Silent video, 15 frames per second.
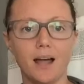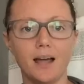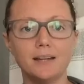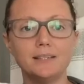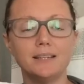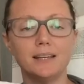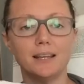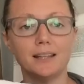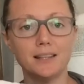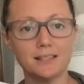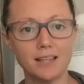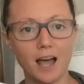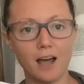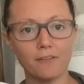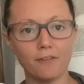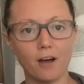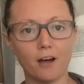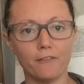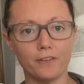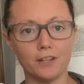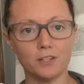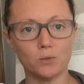I did get this half
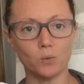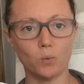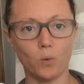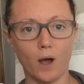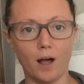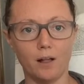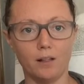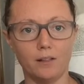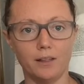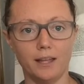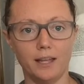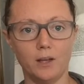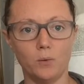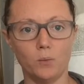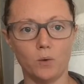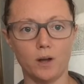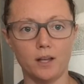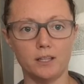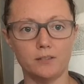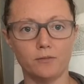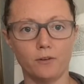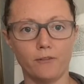off as well. It
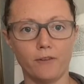was for